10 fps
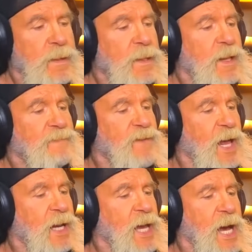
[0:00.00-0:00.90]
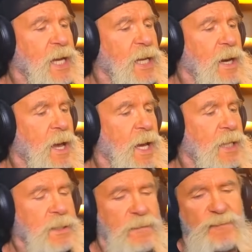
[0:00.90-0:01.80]
and finally, I had
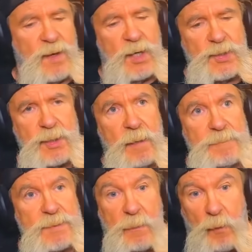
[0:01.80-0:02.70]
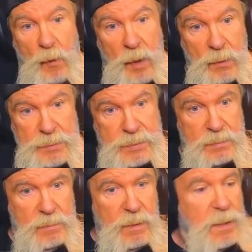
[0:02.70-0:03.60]
actually finished up somewhere
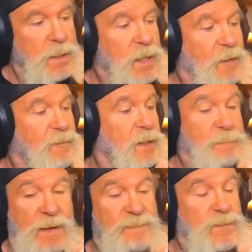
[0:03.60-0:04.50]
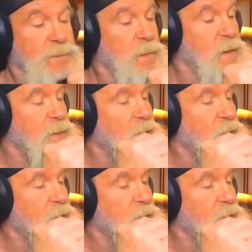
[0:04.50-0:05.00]
else. I think Memphis, maybe.